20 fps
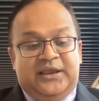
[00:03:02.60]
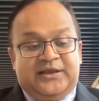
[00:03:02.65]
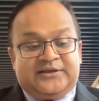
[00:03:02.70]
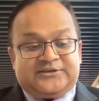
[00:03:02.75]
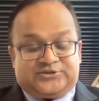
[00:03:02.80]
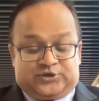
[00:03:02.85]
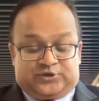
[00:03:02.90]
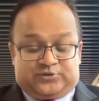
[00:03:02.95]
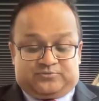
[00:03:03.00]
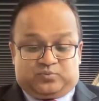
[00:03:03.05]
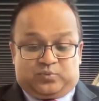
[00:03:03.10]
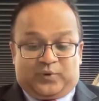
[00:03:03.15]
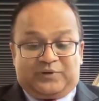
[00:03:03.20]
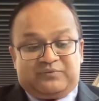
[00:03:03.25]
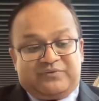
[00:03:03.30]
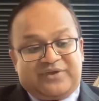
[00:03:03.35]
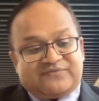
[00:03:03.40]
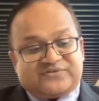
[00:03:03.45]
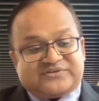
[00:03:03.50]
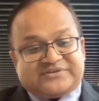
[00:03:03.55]
So what
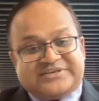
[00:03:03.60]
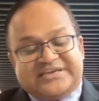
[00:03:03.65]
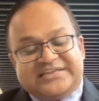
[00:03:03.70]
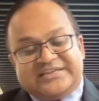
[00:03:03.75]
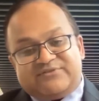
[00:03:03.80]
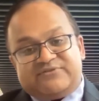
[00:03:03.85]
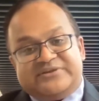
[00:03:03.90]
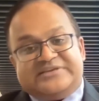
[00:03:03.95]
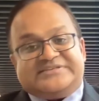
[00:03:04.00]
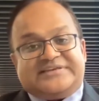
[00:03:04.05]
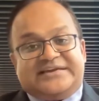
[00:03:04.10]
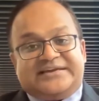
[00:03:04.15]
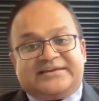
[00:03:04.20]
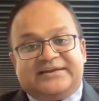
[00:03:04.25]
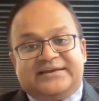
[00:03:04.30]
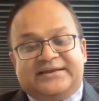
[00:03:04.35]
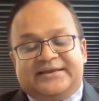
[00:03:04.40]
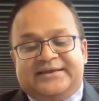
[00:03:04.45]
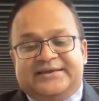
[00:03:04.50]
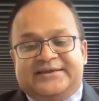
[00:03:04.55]
we have seen
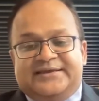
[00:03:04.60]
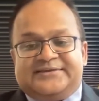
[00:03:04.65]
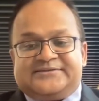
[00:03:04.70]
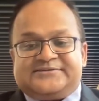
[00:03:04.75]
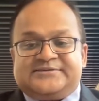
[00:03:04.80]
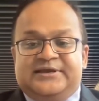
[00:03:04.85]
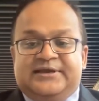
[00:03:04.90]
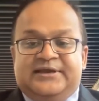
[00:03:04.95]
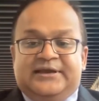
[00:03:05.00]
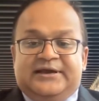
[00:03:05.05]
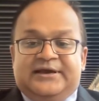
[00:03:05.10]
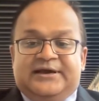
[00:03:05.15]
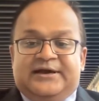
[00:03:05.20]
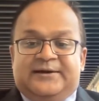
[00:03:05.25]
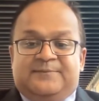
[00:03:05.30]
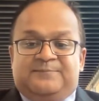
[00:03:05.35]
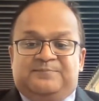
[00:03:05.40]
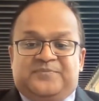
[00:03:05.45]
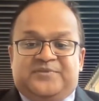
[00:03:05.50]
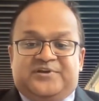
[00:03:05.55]
recently is
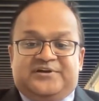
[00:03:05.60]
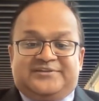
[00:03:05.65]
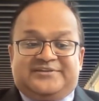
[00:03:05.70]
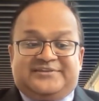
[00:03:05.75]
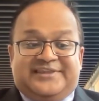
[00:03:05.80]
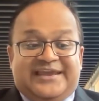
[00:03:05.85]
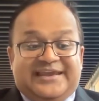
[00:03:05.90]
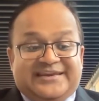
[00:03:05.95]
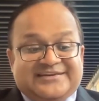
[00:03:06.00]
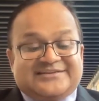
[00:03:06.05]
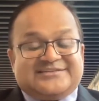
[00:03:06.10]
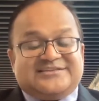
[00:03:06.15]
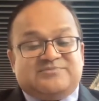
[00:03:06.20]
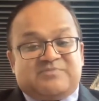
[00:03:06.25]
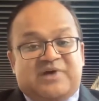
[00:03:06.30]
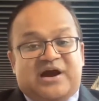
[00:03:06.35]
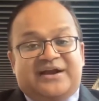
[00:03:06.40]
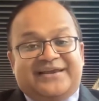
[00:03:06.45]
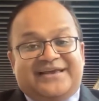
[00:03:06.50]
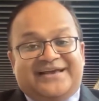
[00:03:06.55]
the data
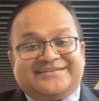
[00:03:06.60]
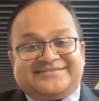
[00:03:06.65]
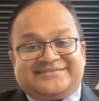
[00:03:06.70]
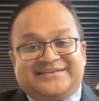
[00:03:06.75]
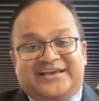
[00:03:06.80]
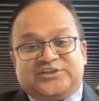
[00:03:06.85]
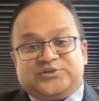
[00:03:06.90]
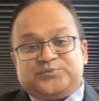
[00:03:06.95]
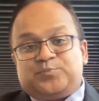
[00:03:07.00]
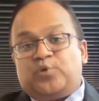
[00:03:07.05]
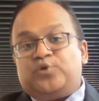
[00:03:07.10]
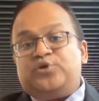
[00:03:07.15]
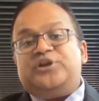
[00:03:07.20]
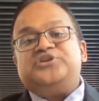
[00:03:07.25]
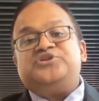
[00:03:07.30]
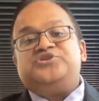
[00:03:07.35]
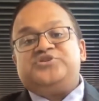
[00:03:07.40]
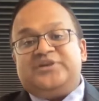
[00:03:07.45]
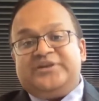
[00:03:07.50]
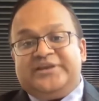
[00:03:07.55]
demand has
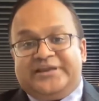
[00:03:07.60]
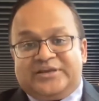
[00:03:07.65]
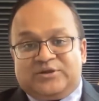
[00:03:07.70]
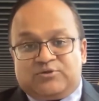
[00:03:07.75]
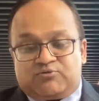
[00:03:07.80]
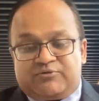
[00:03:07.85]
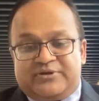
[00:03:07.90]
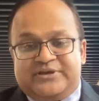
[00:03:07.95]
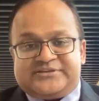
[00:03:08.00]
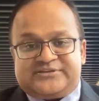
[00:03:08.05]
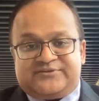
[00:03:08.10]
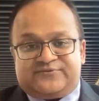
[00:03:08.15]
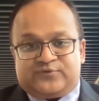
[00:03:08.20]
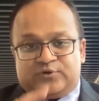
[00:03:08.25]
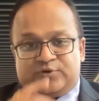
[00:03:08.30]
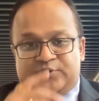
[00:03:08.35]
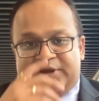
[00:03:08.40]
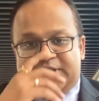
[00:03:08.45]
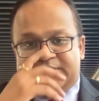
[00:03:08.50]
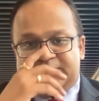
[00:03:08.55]
exponentially increased if you
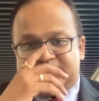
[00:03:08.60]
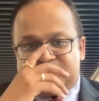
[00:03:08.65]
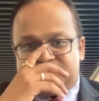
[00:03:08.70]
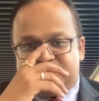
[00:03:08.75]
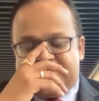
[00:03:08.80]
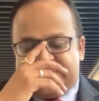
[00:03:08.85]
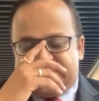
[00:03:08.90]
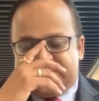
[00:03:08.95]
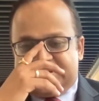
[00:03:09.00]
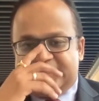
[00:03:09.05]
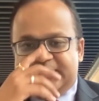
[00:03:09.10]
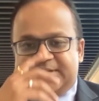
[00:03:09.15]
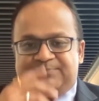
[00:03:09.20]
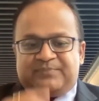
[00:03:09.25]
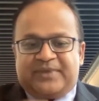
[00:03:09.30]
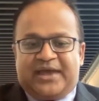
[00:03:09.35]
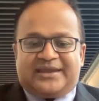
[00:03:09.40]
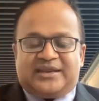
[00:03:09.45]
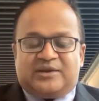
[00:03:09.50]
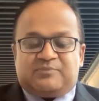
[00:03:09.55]
look at it, right?
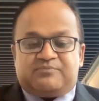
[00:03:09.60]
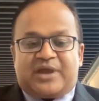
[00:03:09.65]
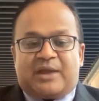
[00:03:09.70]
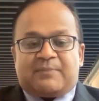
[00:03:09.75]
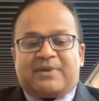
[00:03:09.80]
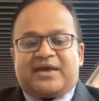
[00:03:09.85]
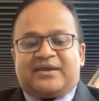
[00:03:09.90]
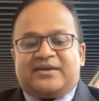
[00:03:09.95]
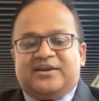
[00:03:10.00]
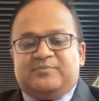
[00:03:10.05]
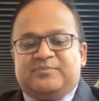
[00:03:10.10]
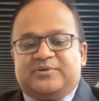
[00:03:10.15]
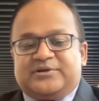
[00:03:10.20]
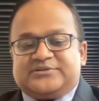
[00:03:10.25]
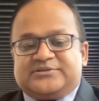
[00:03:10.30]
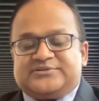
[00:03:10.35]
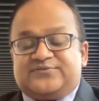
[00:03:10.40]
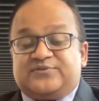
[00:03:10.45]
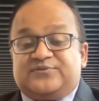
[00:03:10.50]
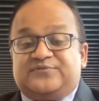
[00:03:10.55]
And primarily
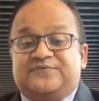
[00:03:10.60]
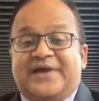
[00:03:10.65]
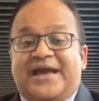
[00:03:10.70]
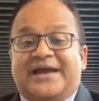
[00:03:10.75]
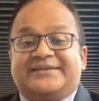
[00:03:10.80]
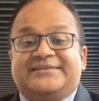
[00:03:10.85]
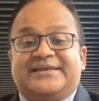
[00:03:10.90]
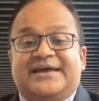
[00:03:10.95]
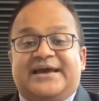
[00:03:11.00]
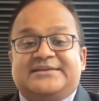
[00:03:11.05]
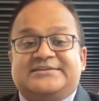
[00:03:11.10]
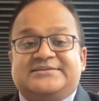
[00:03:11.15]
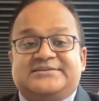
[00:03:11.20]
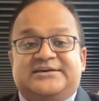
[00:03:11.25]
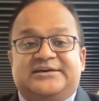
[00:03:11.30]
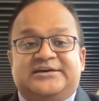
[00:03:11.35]
because of the fact that